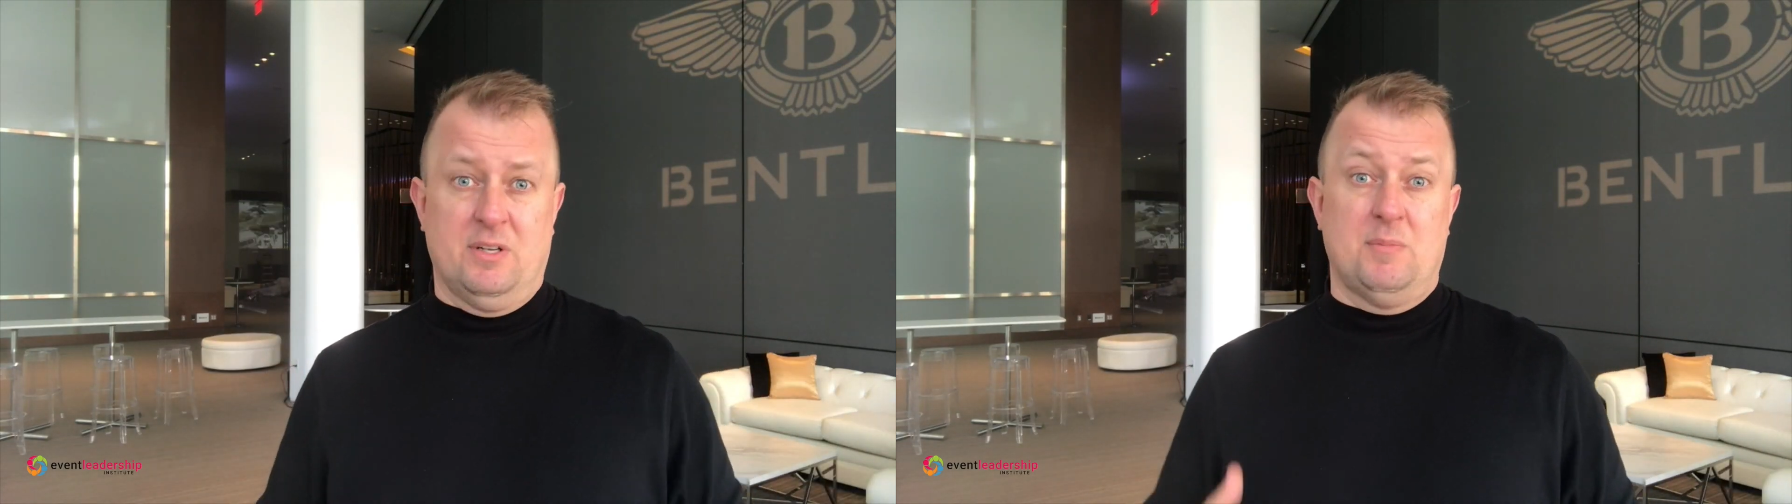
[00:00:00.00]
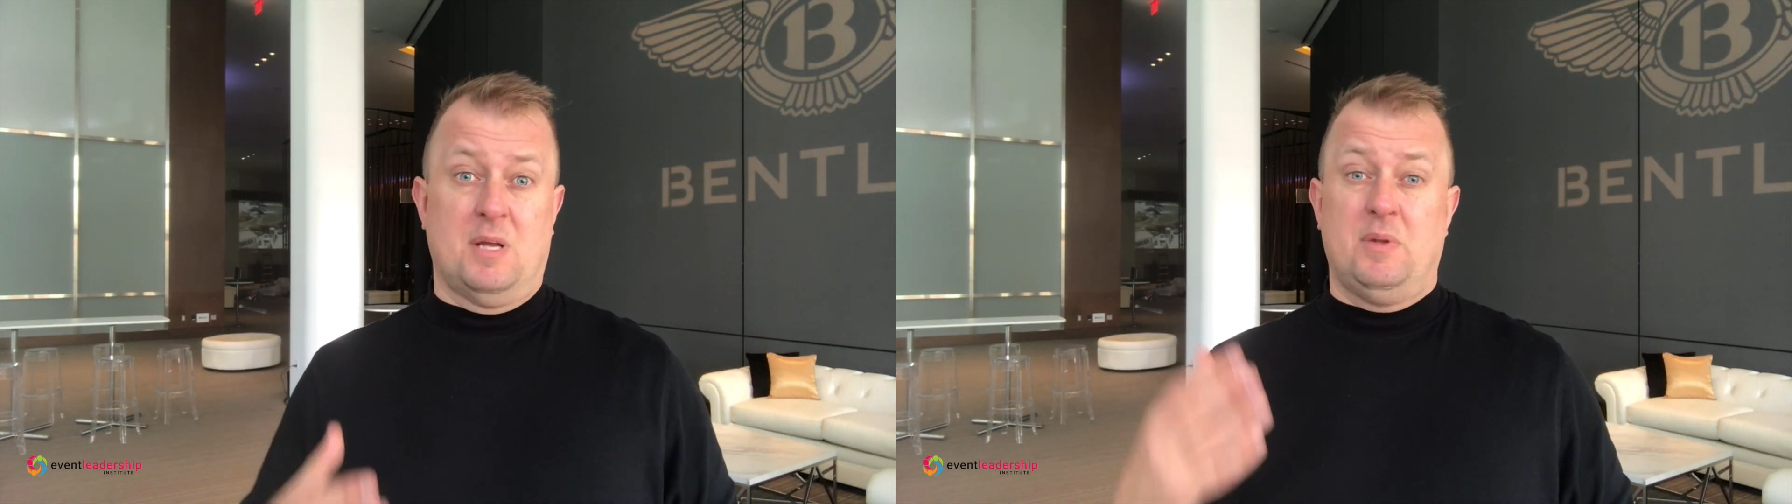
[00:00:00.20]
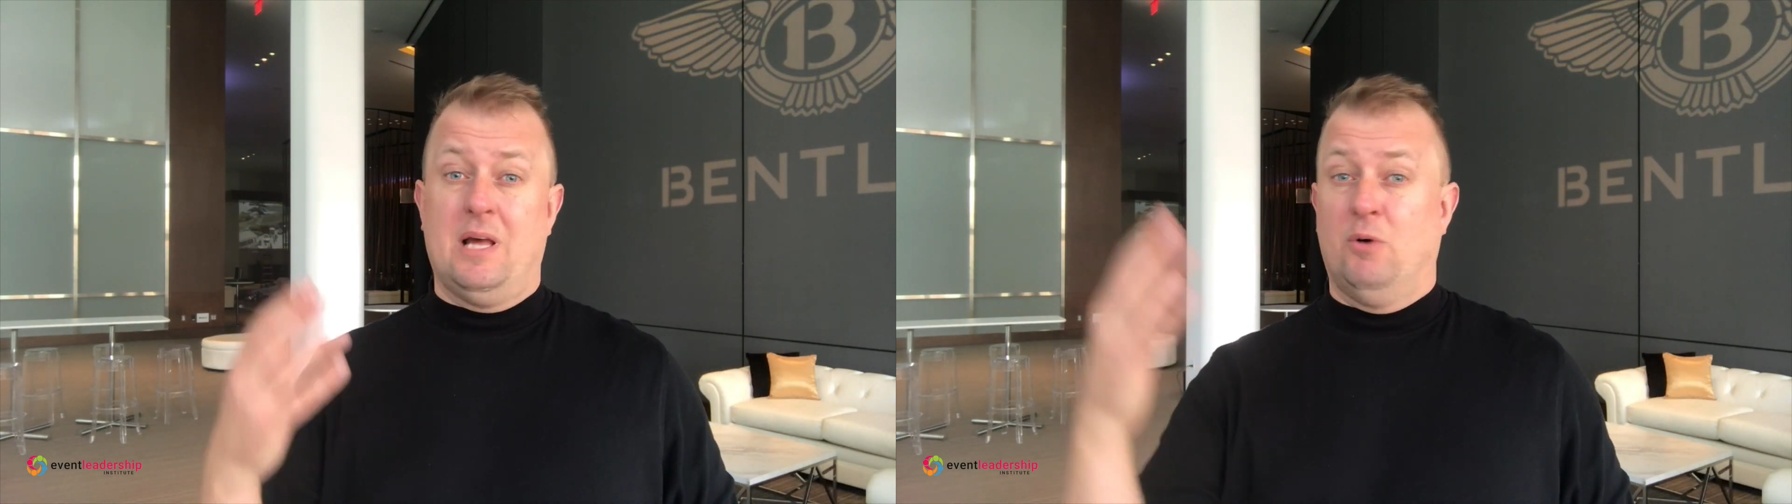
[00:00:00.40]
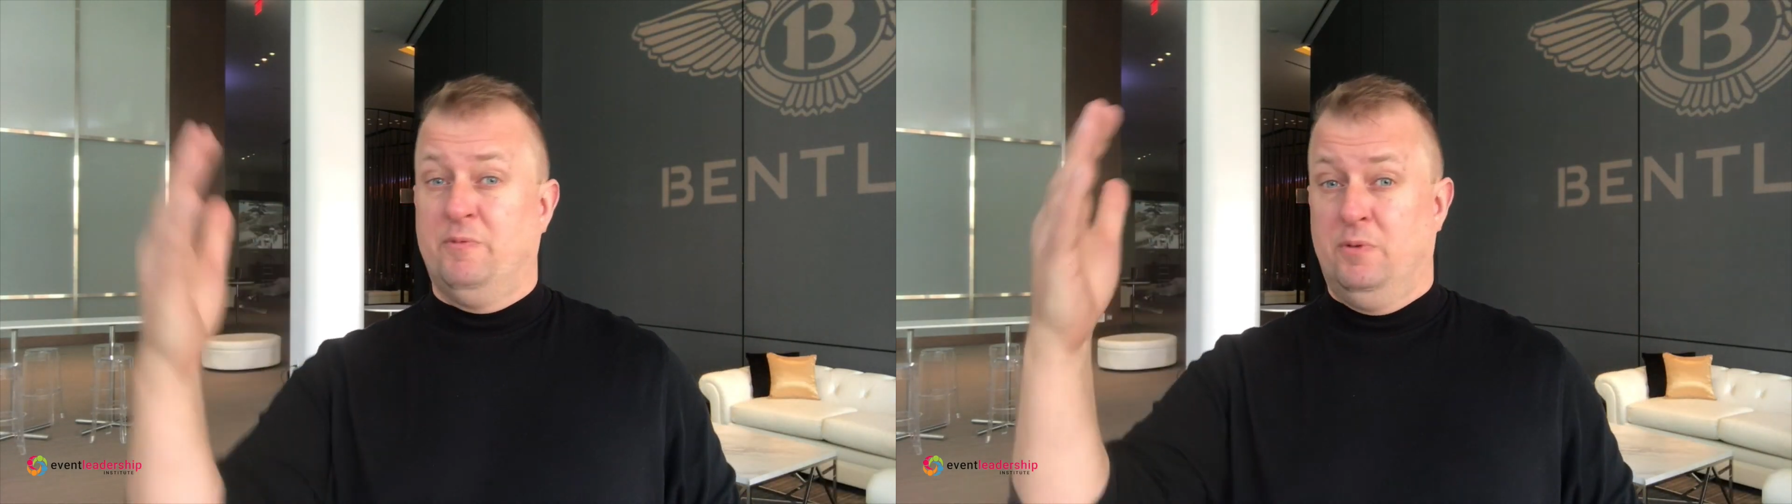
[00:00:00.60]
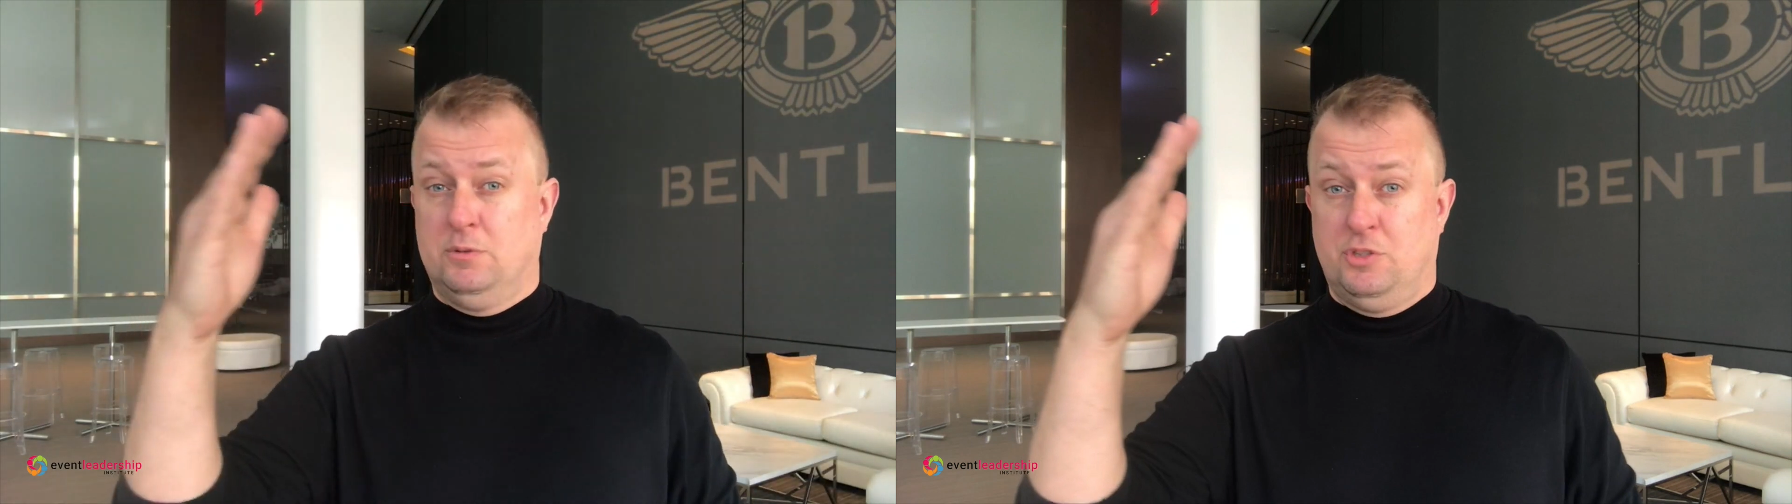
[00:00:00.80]
it might be
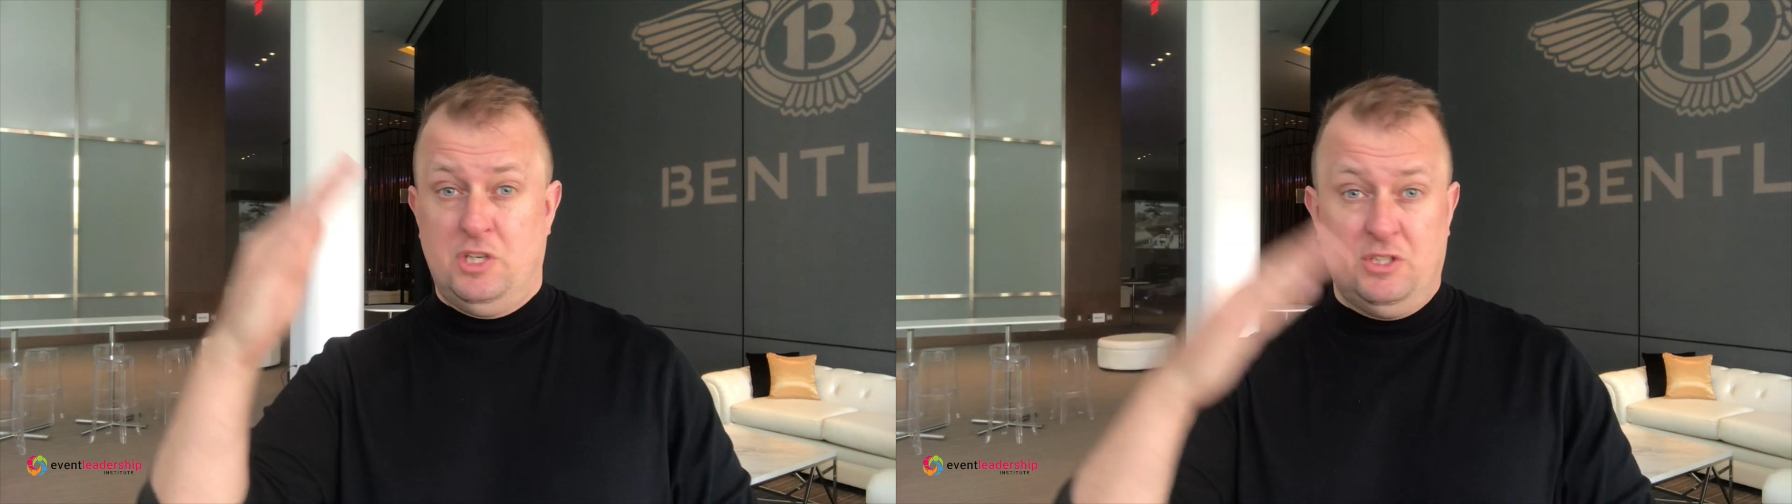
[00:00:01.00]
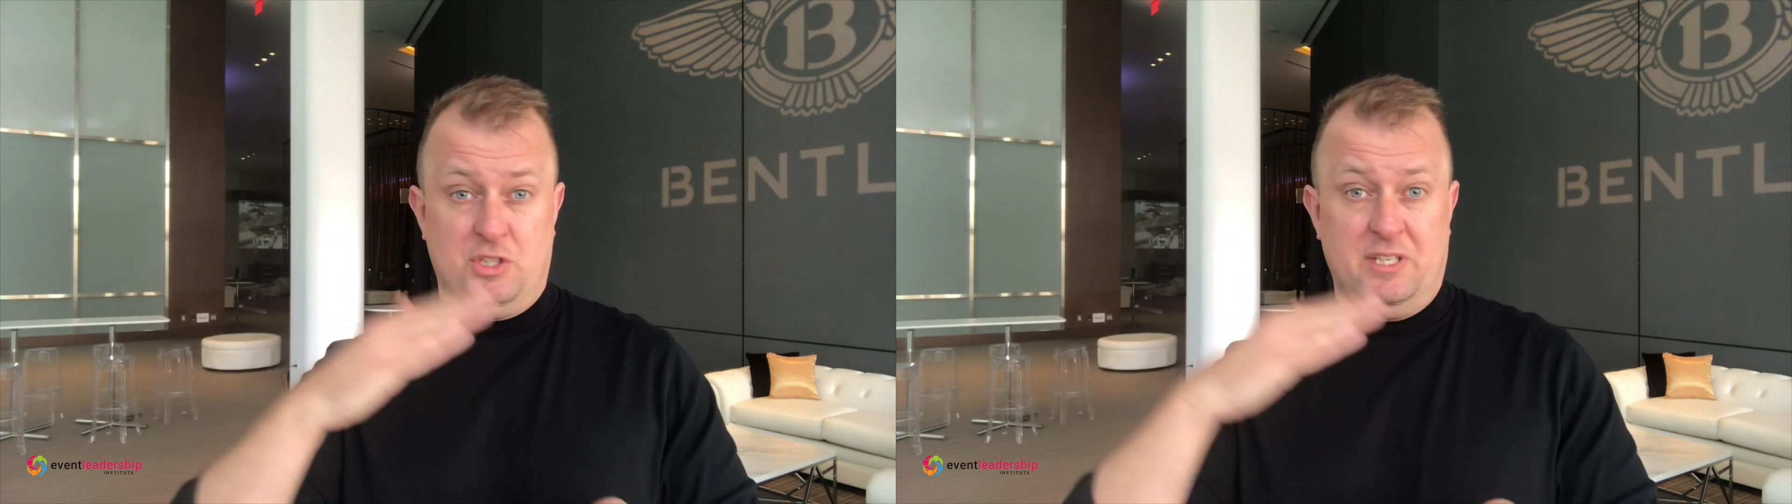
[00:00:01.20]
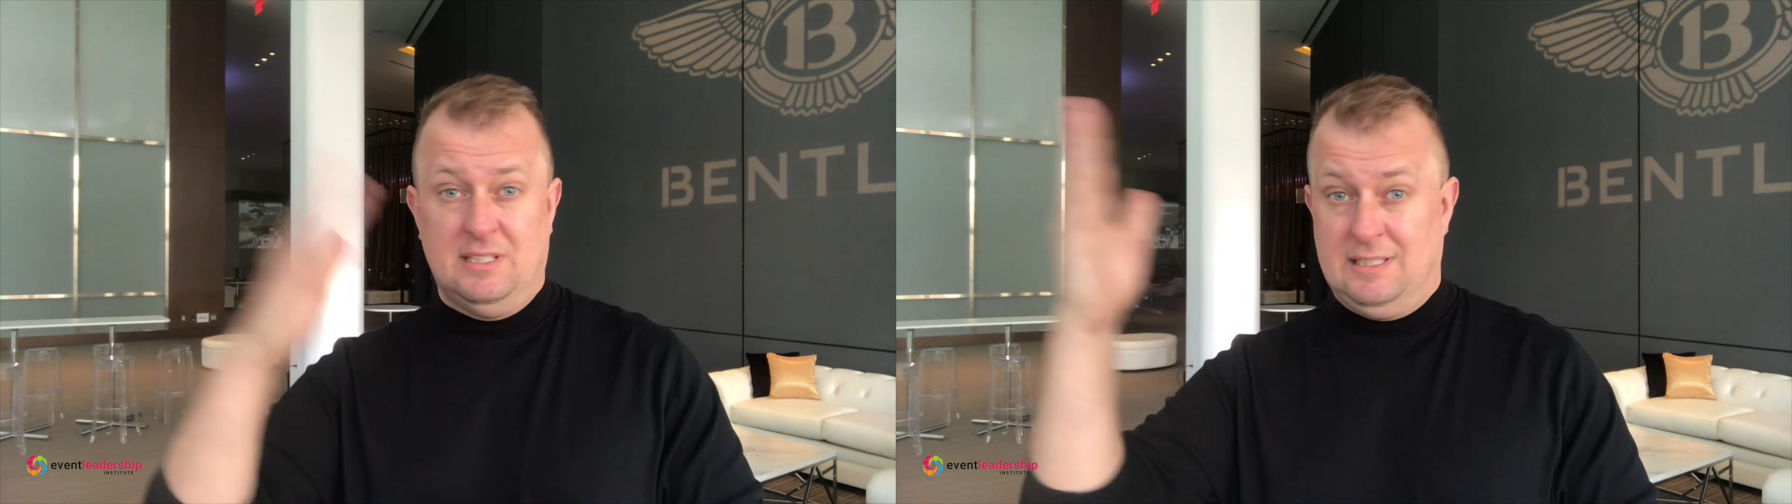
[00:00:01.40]
helpful cheat sheet